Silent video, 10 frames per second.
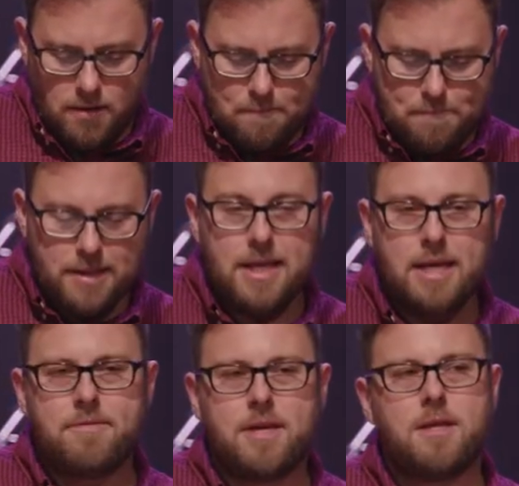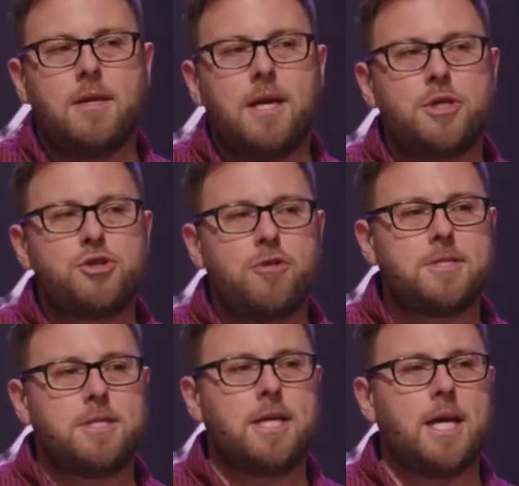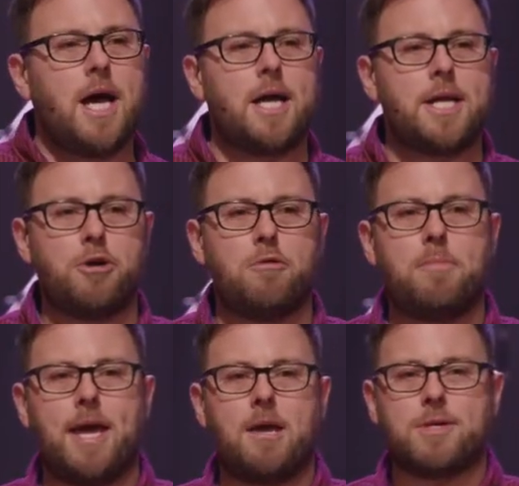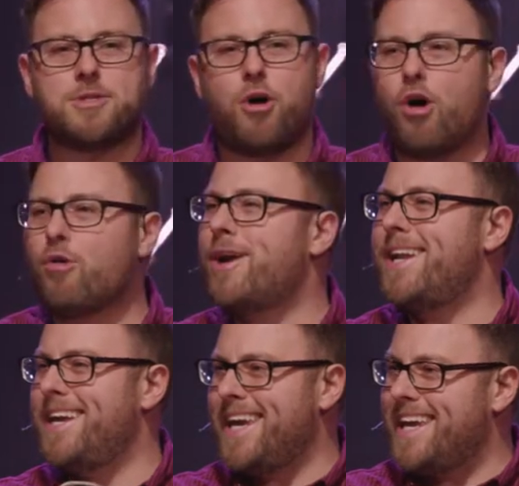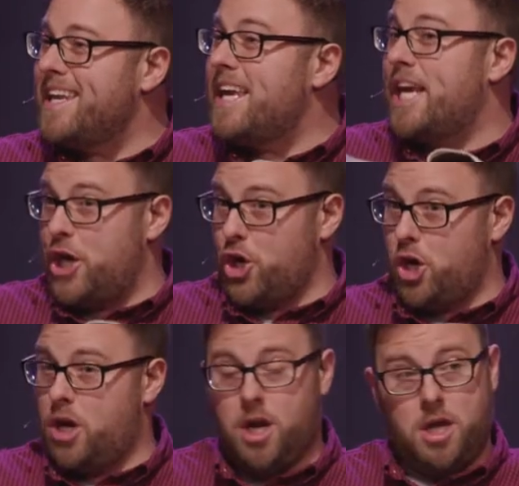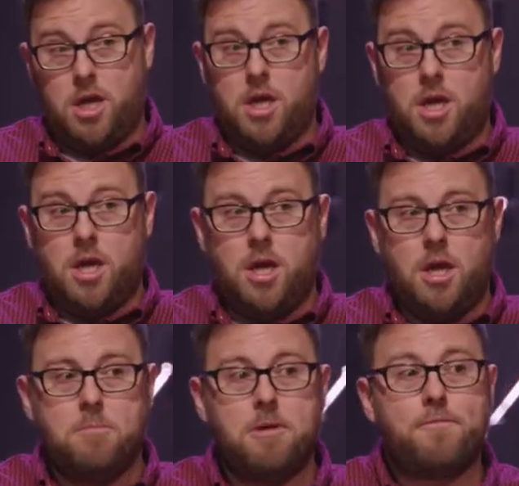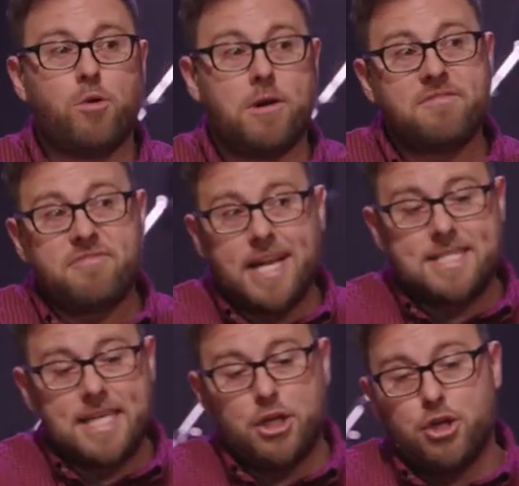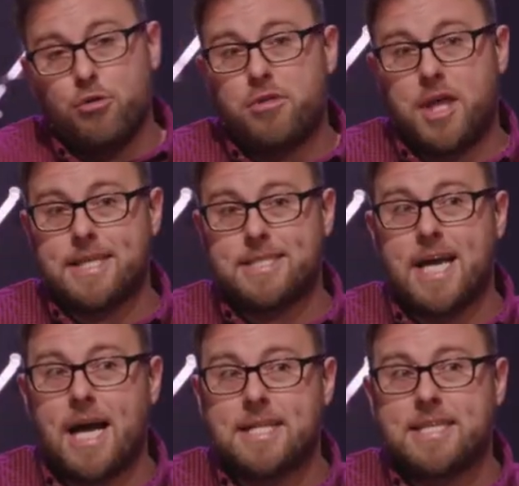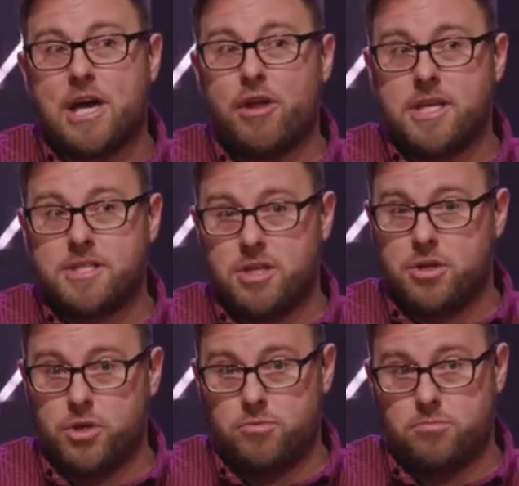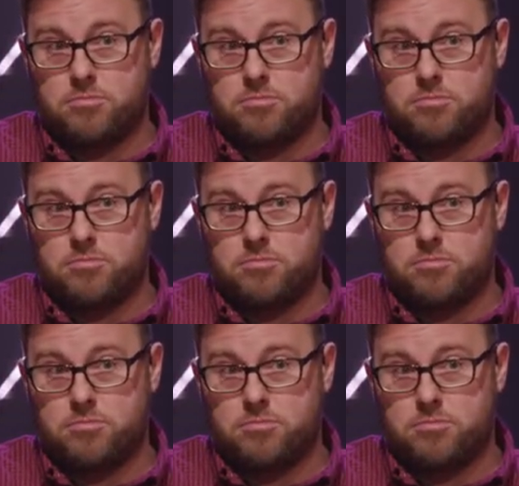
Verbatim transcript: believing and trusting God and obeying what's already in here before inventing new things God's telling us to do.